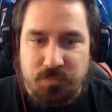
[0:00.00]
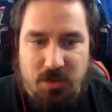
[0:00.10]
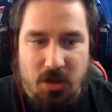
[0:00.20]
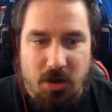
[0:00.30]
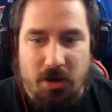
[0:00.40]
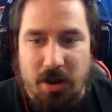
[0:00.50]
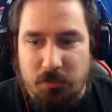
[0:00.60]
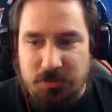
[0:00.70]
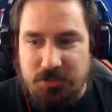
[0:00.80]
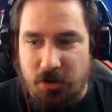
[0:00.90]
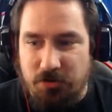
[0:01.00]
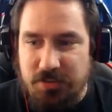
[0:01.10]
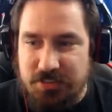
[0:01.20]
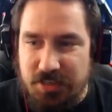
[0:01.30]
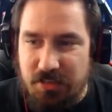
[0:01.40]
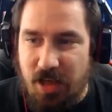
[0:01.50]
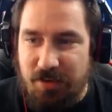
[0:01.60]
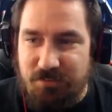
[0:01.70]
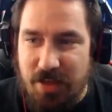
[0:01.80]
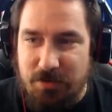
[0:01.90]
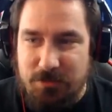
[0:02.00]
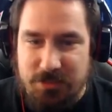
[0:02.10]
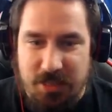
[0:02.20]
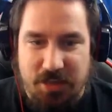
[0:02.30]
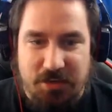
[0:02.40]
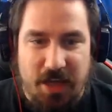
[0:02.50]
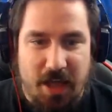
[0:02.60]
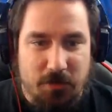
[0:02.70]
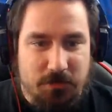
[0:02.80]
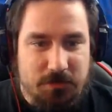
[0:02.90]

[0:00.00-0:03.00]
All right, we're starting to see a lot of Venoms laying down.